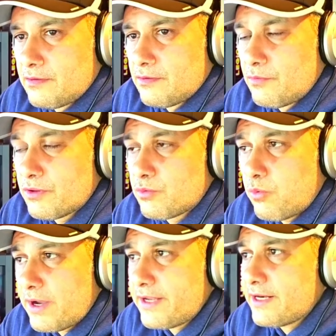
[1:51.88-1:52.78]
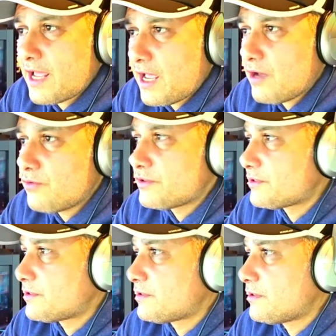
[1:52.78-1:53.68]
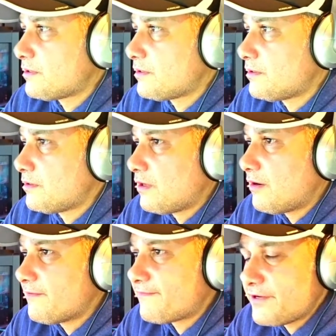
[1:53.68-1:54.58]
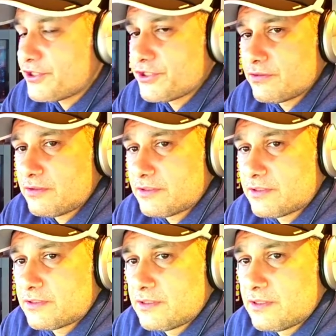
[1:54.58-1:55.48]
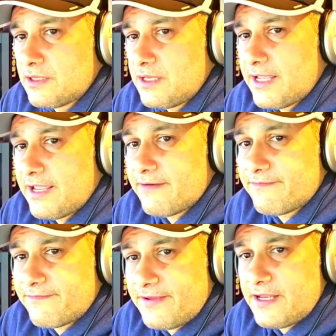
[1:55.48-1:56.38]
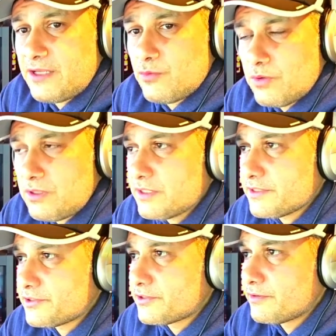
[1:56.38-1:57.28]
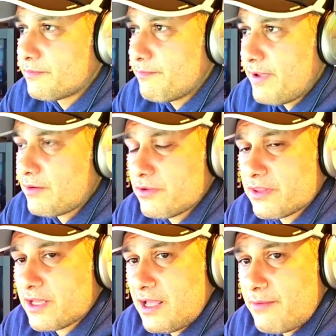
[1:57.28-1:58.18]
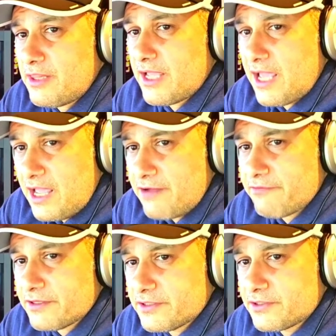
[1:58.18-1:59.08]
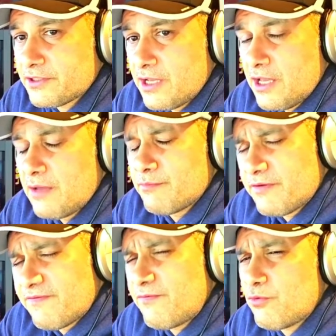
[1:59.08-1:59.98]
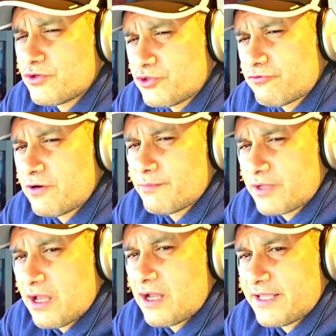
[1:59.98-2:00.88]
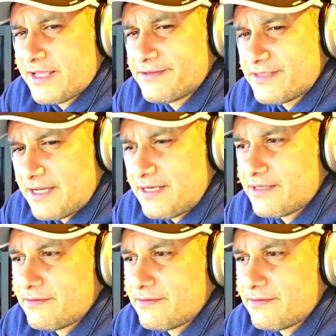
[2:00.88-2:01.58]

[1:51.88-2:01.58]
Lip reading: with White House officials, and Fani Willis met with Kamala Harris before Trump got indicted.